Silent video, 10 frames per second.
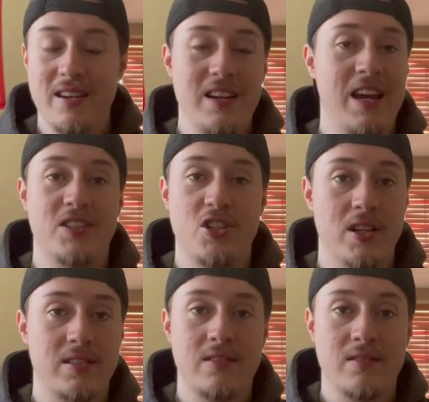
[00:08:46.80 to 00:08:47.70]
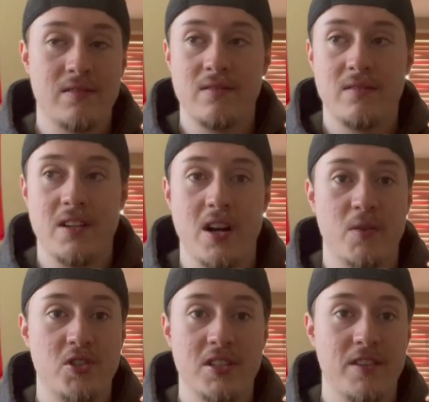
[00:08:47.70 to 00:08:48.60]
it's just
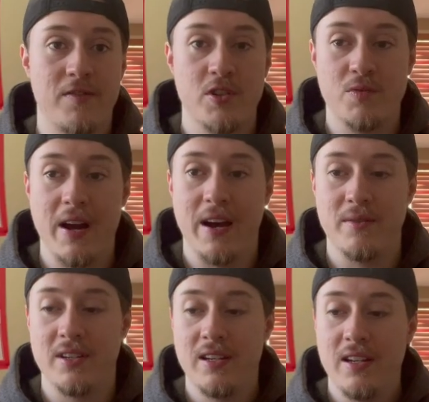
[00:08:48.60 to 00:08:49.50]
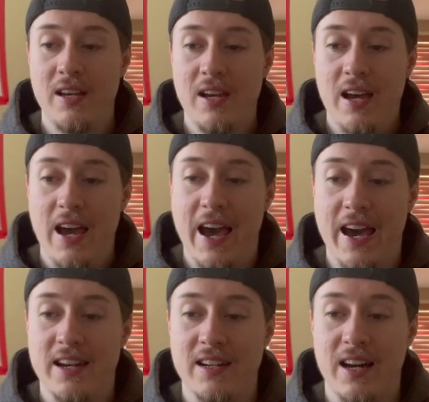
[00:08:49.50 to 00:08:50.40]
the first round,
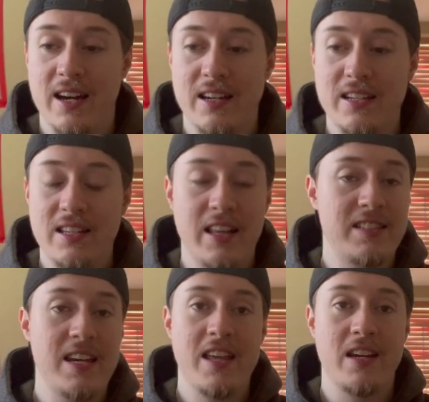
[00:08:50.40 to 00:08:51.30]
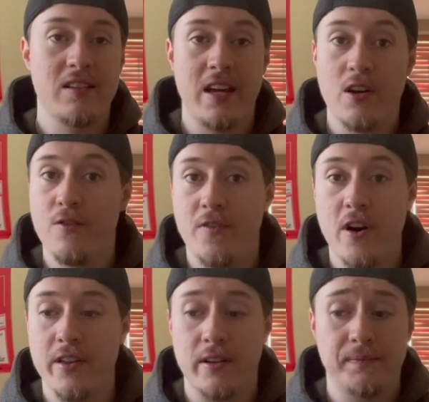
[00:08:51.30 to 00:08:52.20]
and let's say they go
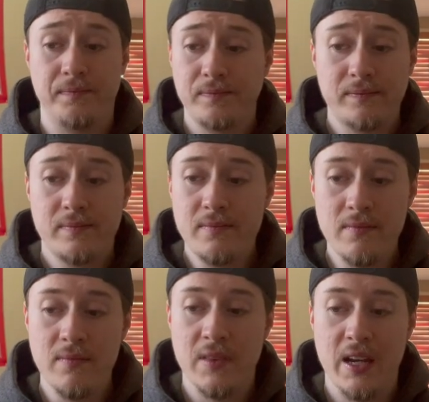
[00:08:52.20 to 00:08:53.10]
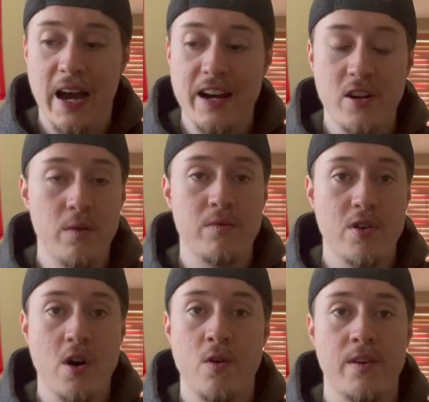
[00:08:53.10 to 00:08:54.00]
farther. I don't
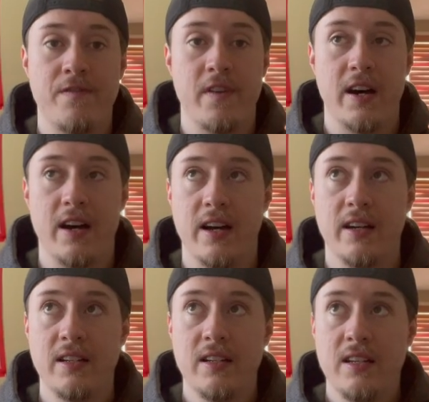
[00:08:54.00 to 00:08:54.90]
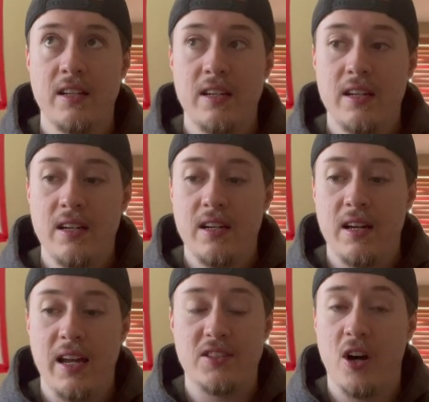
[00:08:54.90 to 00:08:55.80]
know if
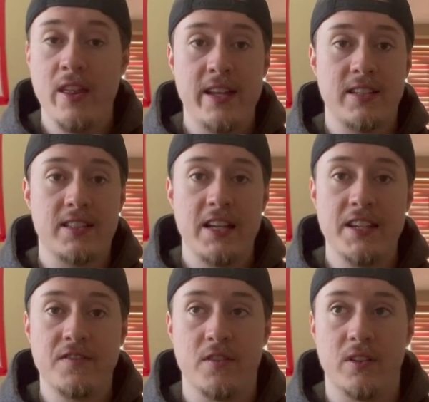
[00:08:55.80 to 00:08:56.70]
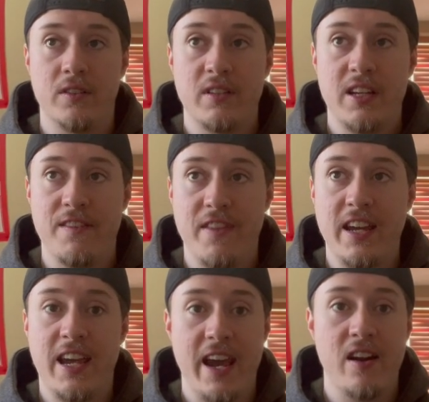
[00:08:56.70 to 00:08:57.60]
it's all that successful if they
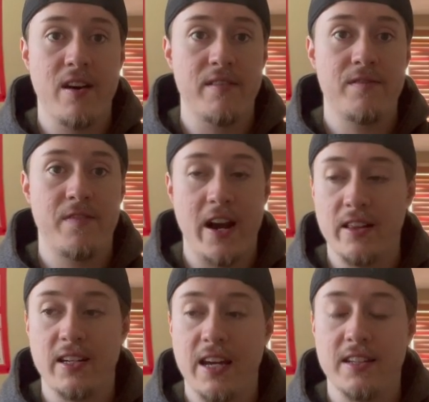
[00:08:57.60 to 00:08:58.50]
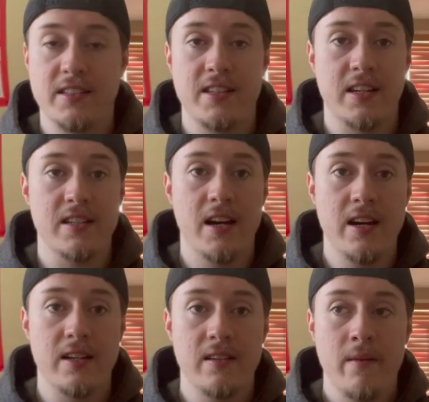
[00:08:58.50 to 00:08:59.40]
cannot finally get this thing
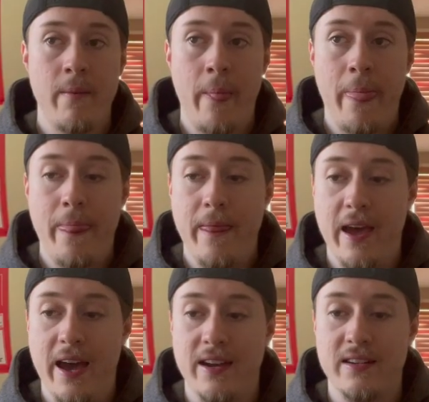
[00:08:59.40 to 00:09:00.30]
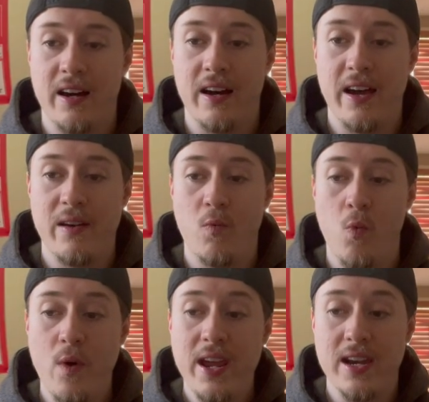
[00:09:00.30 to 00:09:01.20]
done and
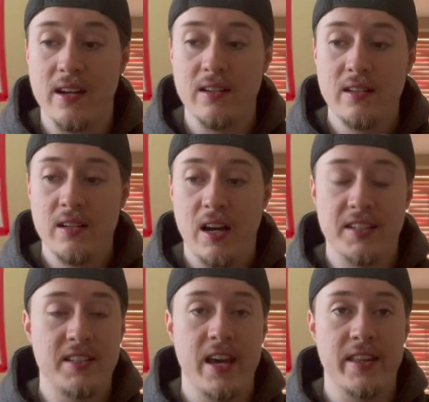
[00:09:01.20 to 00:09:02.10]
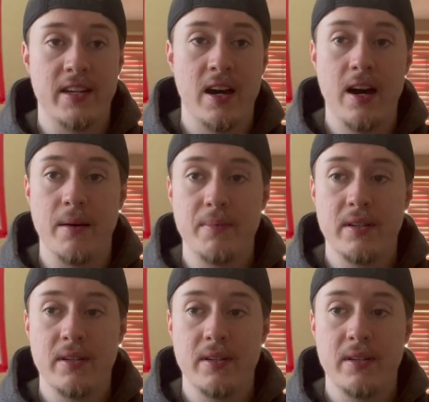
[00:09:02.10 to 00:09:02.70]
win a Stanley Cup,